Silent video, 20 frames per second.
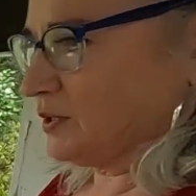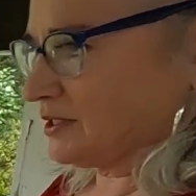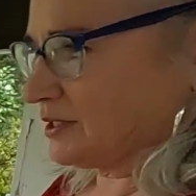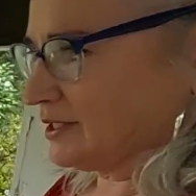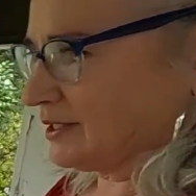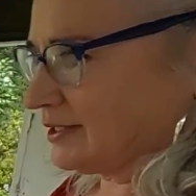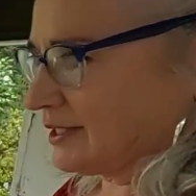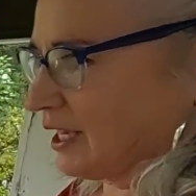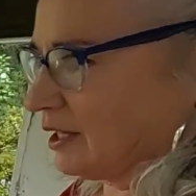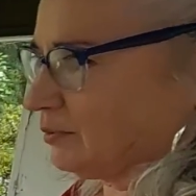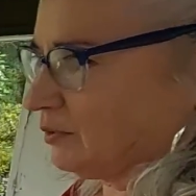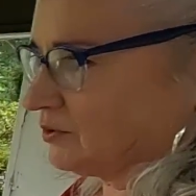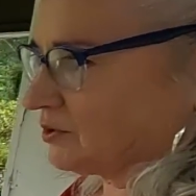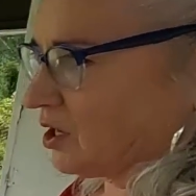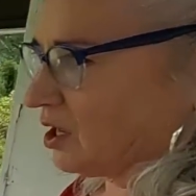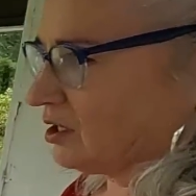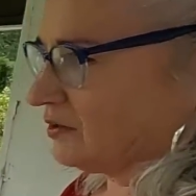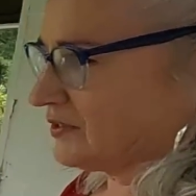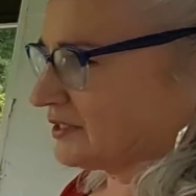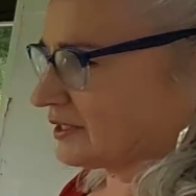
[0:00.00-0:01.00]
was disabled
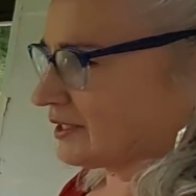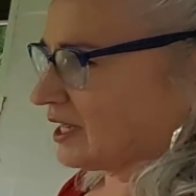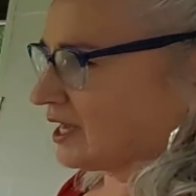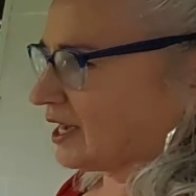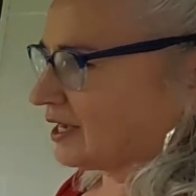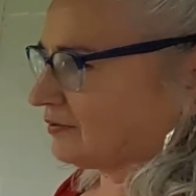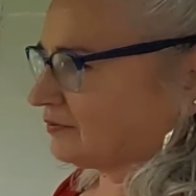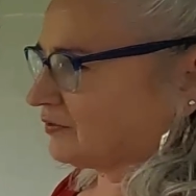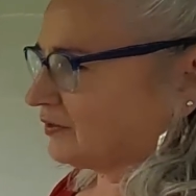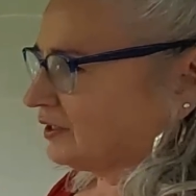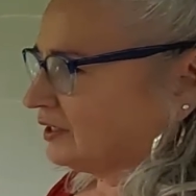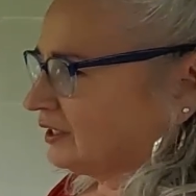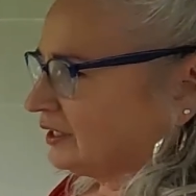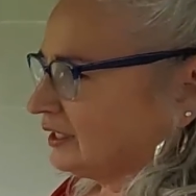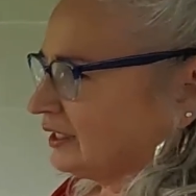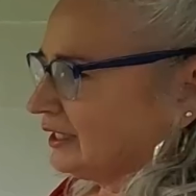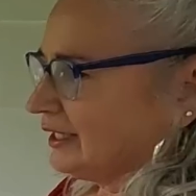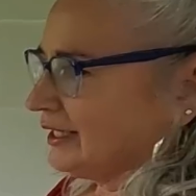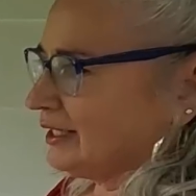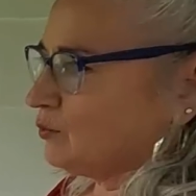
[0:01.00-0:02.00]
all of his life.
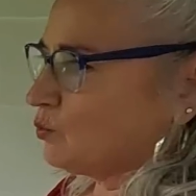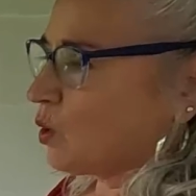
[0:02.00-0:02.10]
He